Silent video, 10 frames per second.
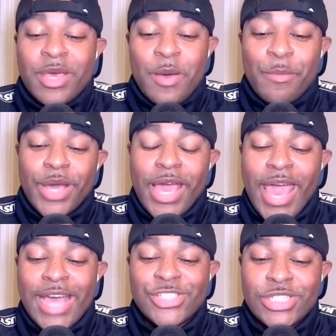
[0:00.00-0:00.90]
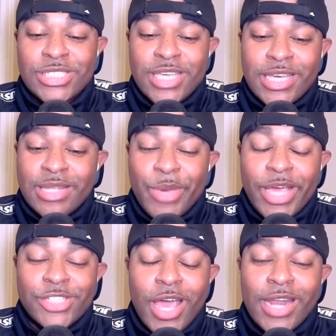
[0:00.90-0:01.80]
But as she's kicking,
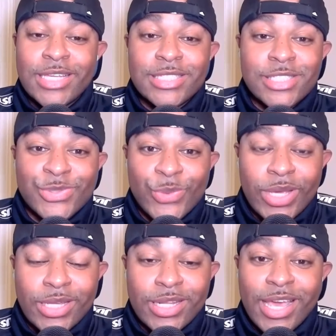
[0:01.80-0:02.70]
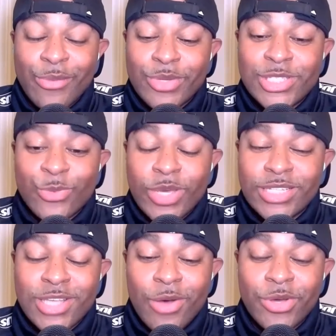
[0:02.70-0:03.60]
Mangina gets to swinging and was swinging
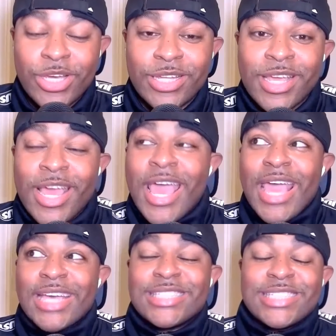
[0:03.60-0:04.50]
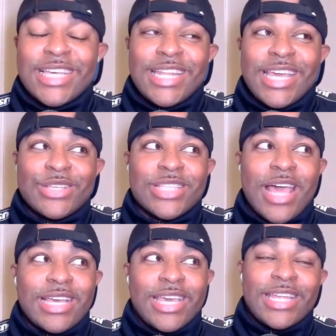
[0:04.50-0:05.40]
so good. And Sidney is
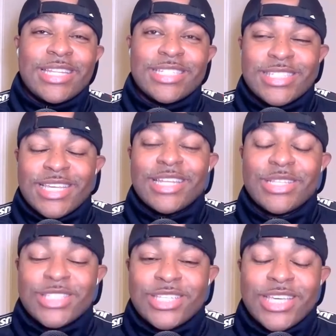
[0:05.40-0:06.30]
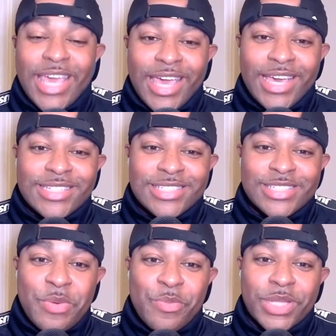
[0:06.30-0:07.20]
like kid, Sidney's kicked,
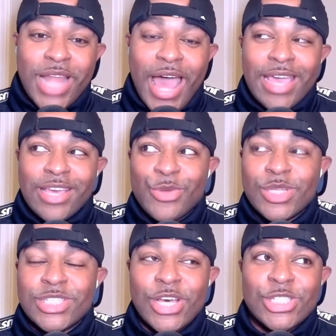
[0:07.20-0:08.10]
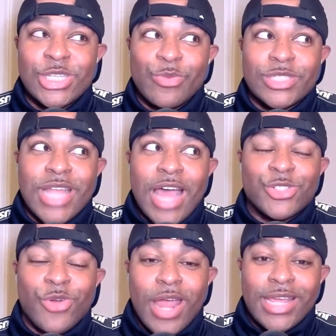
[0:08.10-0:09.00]
but like you could tell she was not
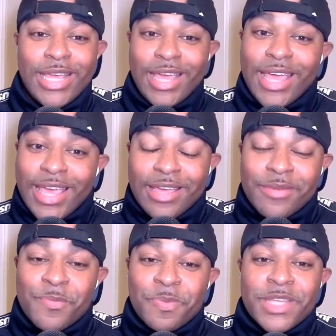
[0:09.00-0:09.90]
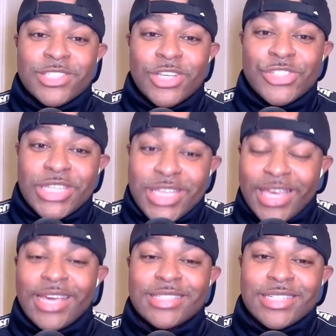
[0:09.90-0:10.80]
trying to get hit. So she
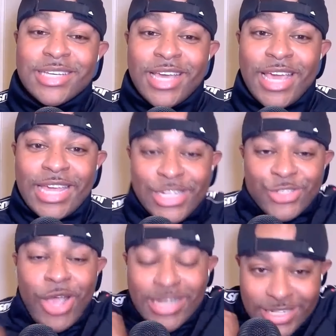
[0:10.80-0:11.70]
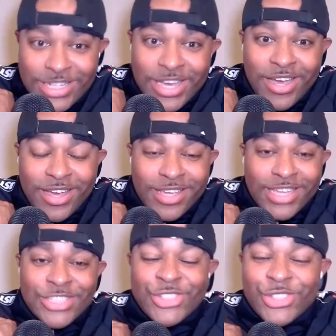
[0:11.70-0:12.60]
kicked and then tried to duck
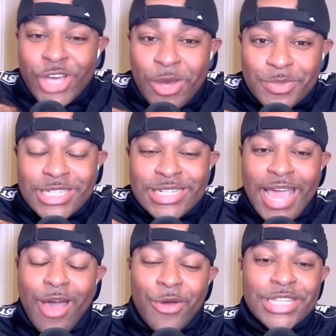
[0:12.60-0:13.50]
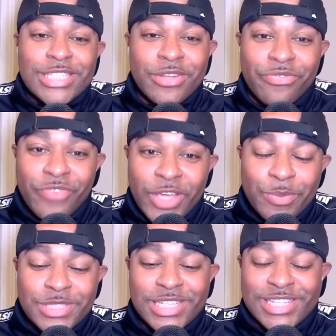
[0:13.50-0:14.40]
and jumped down into the fetal
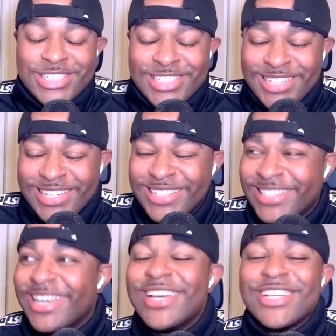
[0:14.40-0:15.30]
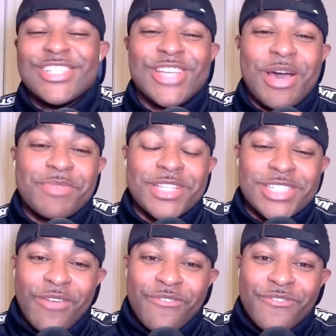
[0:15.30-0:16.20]
position. jumped
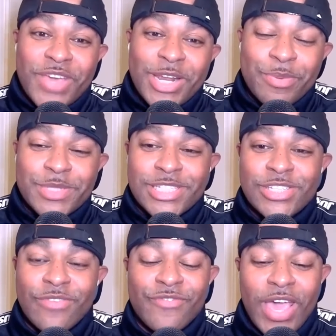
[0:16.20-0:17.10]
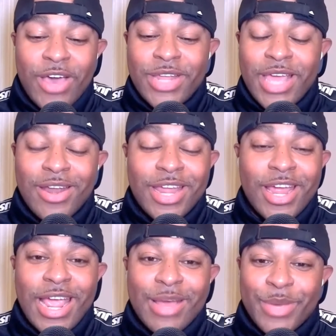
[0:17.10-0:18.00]
into the fetal position, fell down there,
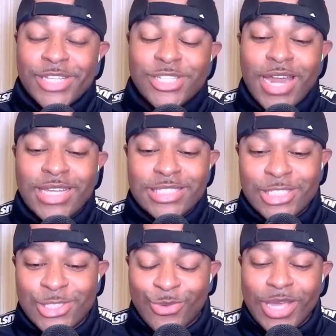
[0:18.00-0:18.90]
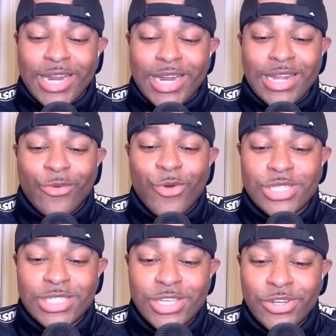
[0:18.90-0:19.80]
and Mangina gets to swinging. And of
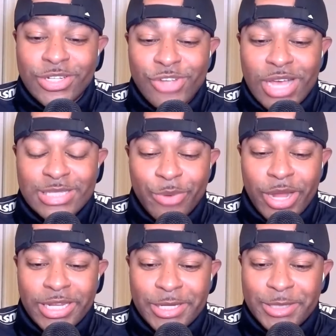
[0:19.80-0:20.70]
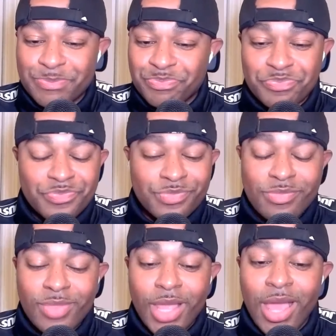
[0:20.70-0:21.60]
course, security tries to break it up.
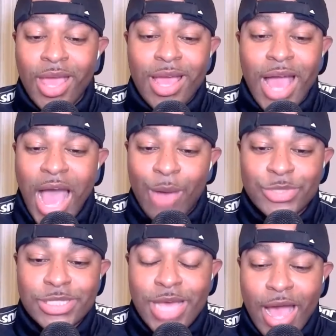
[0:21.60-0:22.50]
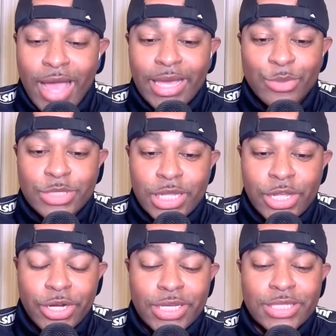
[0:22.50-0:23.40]
I was dying. It was
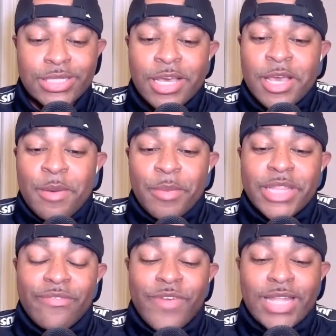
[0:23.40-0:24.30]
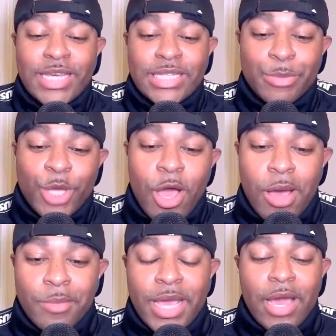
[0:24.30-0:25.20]
hilarious. But they finally get them to
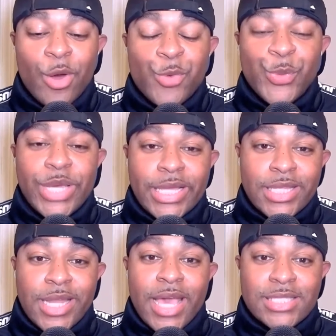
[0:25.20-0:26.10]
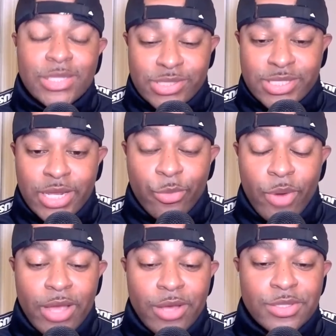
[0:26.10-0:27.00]
calm down. We get the next set of
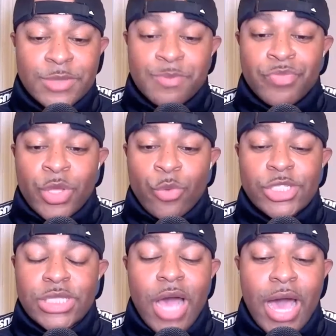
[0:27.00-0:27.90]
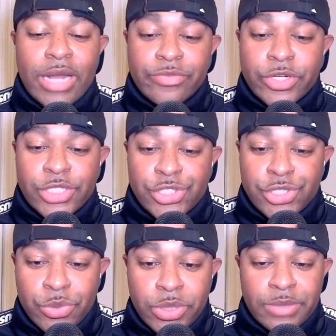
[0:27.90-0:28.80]
rounds, which is Ahna versus
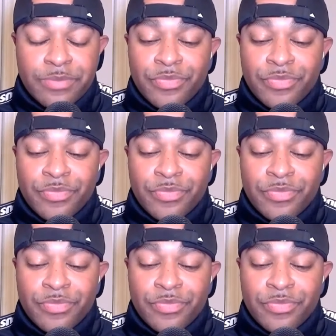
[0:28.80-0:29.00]
Suki.